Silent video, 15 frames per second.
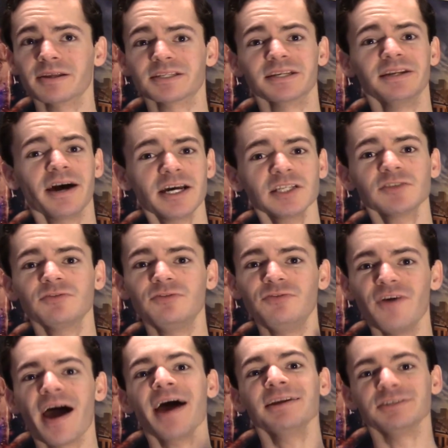It's a nice,
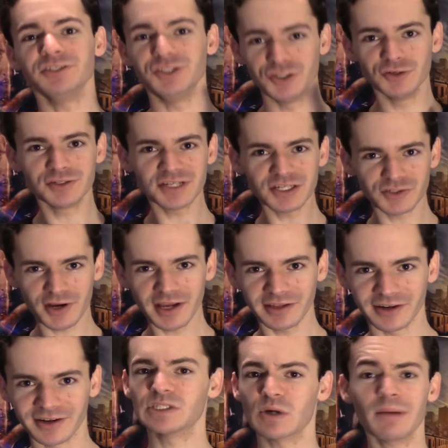fat, juicy
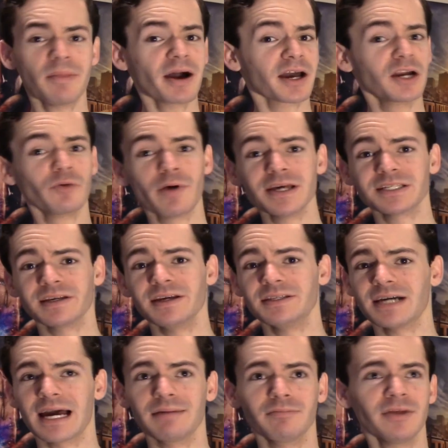trailer. So I'm not gonna waste any
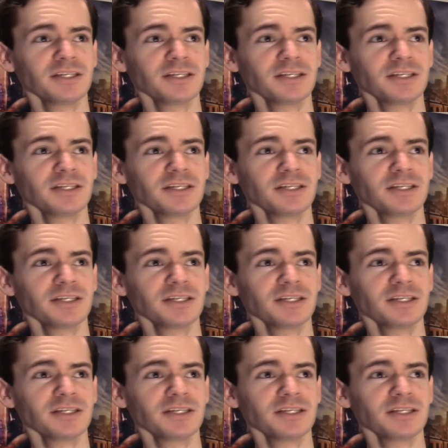time.